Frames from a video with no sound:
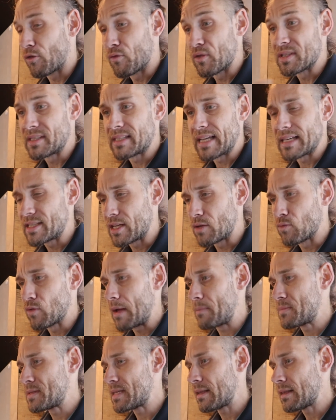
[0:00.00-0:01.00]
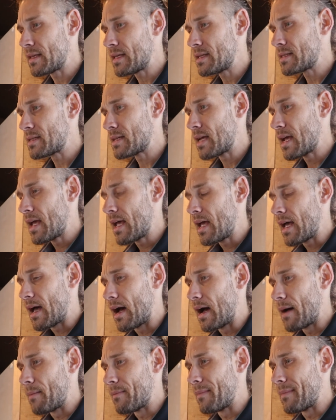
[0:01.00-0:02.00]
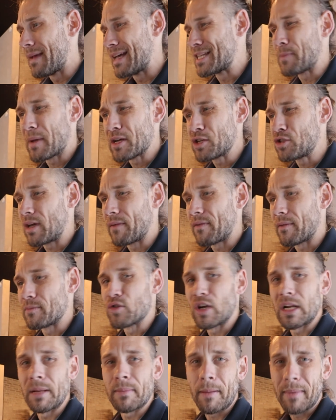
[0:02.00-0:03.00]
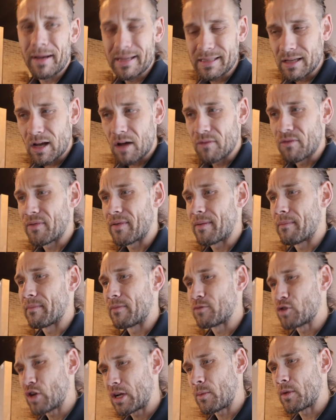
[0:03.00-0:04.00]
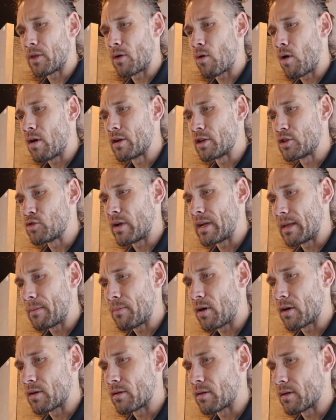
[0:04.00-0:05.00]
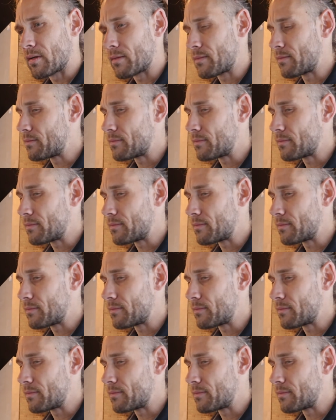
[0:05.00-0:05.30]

or for sets and reps at least, especially if I'm training by myself. If I'm training with a quality training partner,